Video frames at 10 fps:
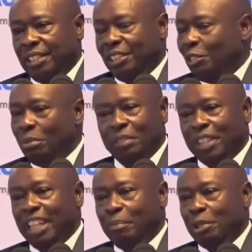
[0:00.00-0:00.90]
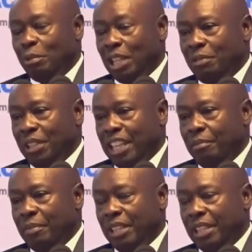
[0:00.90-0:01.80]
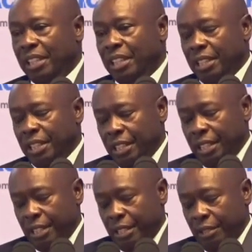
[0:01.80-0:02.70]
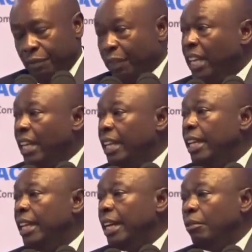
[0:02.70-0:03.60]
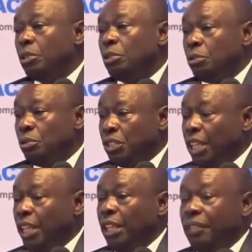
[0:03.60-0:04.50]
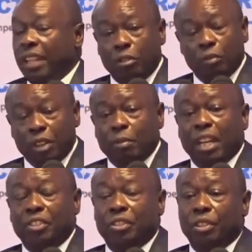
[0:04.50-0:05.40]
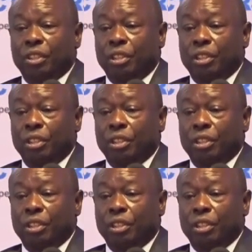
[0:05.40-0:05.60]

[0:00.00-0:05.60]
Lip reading: You will be very happy to work with the government. Finally, I want to say thank you very much